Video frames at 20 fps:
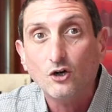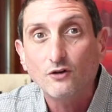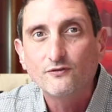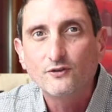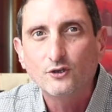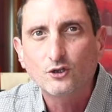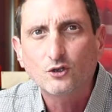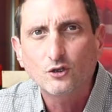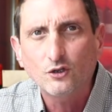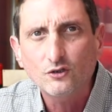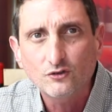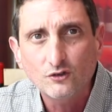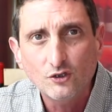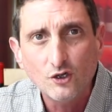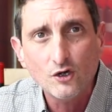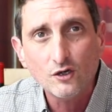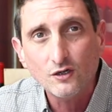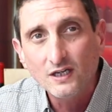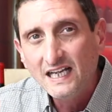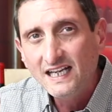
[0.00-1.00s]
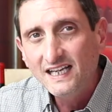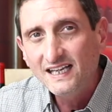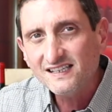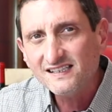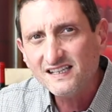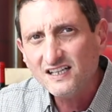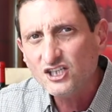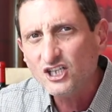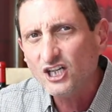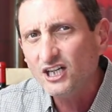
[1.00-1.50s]
of the Côte d'Or,
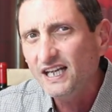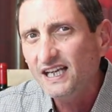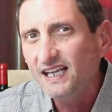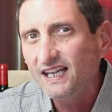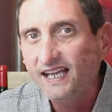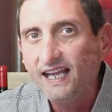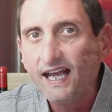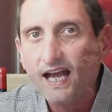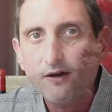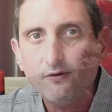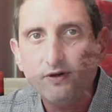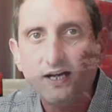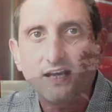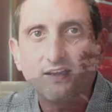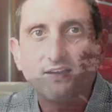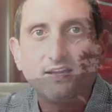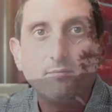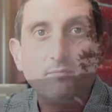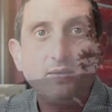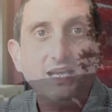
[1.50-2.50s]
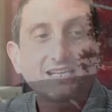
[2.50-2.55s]
essentially the area that